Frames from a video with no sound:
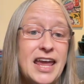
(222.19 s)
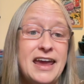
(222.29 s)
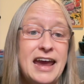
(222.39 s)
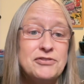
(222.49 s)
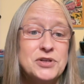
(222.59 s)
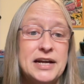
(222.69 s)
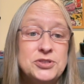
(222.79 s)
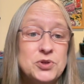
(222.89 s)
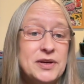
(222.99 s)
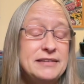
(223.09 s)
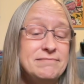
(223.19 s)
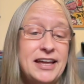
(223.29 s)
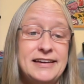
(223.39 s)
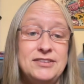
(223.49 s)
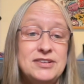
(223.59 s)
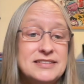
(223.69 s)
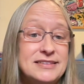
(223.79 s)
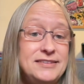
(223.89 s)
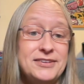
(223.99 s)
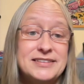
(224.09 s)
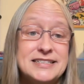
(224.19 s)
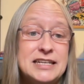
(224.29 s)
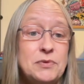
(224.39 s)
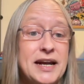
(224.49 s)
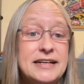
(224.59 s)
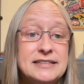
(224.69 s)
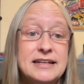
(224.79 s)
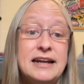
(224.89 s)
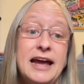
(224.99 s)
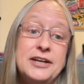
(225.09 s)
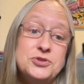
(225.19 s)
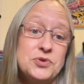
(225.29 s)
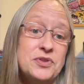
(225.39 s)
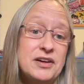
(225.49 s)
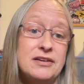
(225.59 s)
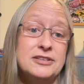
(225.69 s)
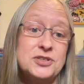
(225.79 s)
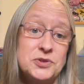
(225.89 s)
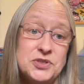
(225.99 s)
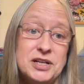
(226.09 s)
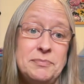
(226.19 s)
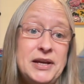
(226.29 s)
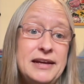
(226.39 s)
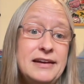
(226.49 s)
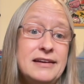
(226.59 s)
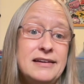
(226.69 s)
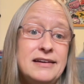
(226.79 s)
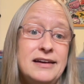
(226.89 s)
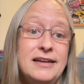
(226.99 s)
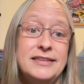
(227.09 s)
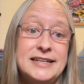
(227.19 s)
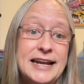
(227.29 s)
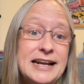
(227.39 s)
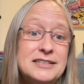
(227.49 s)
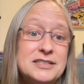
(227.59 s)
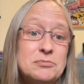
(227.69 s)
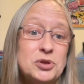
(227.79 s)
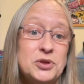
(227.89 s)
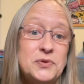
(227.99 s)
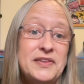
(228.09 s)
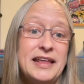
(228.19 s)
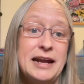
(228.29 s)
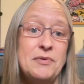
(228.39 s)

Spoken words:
After I drew it, like you can see what I did. I drew the solution in pink, the dead ends in blue, and then I